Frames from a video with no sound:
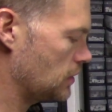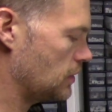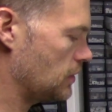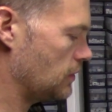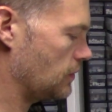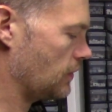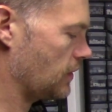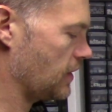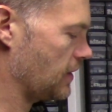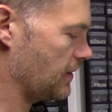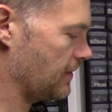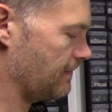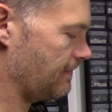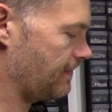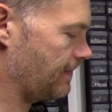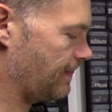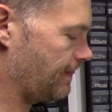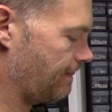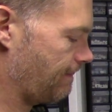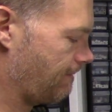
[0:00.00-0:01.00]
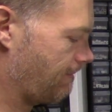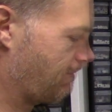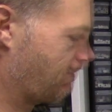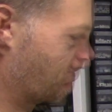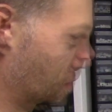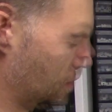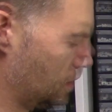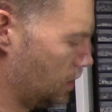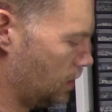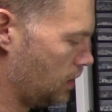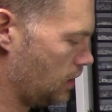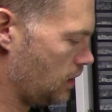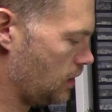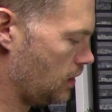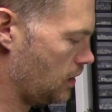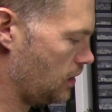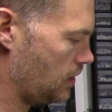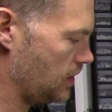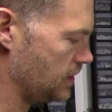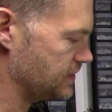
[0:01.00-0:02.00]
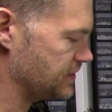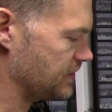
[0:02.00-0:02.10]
Okay. All right,